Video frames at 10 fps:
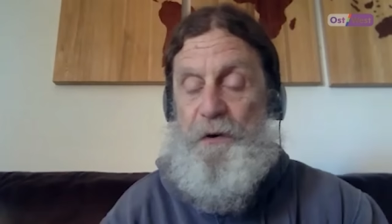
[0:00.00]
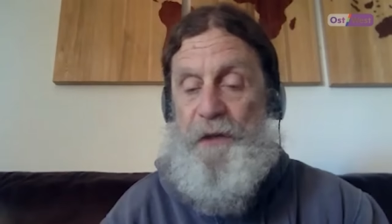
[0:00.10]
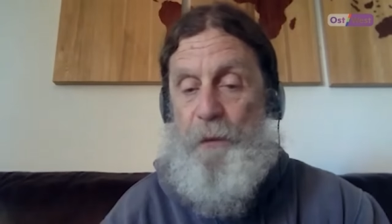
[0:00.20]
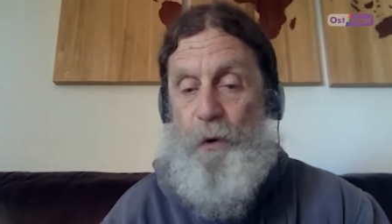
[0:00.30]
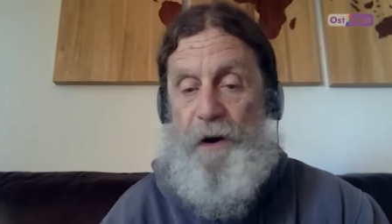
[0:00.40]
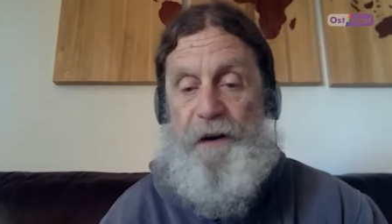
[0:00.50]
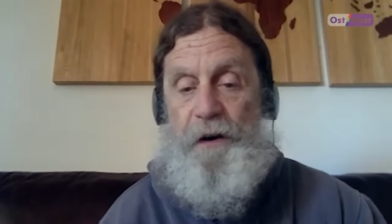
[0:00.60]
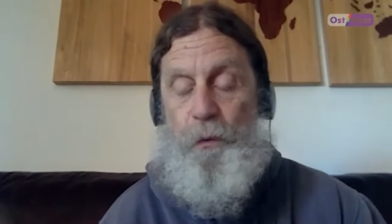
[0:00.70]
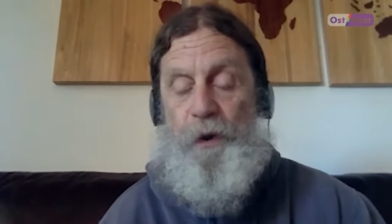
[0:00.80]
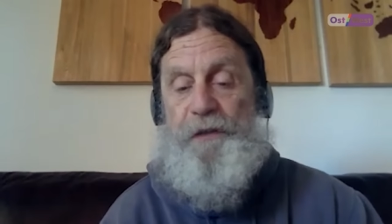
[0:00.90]
They want to
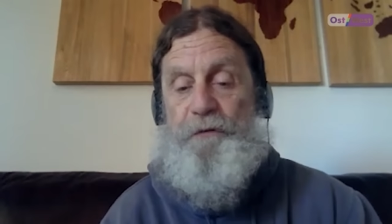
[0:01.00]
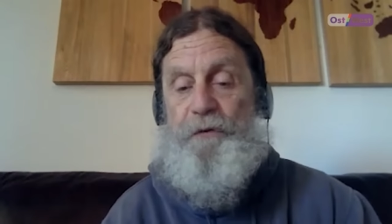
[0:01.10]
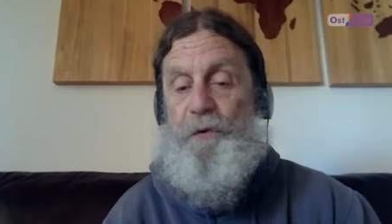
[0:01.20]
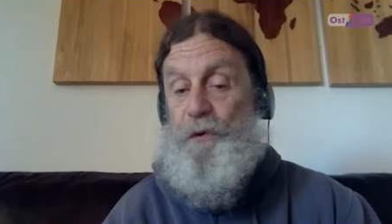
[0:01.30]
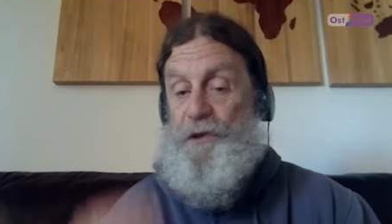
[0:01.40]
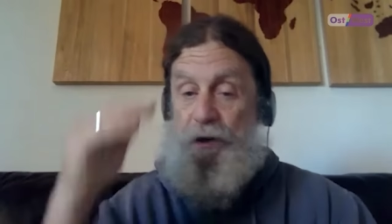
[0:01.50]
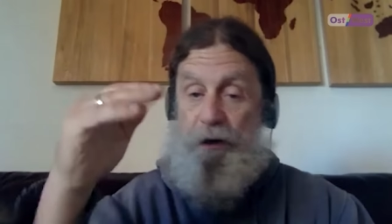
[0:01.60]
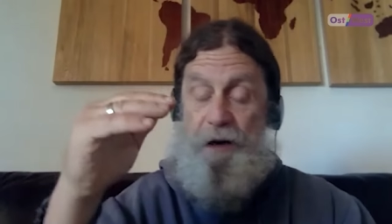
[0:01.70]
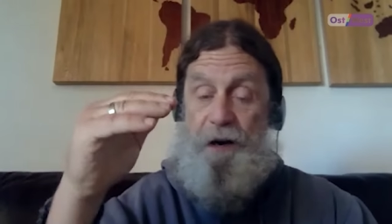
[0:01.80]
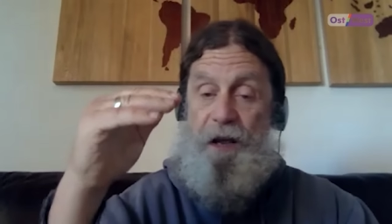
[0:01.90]
know what the rules
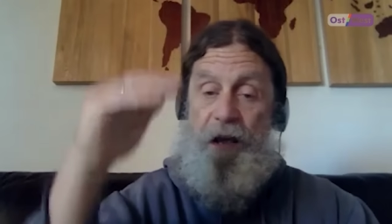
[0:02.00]
are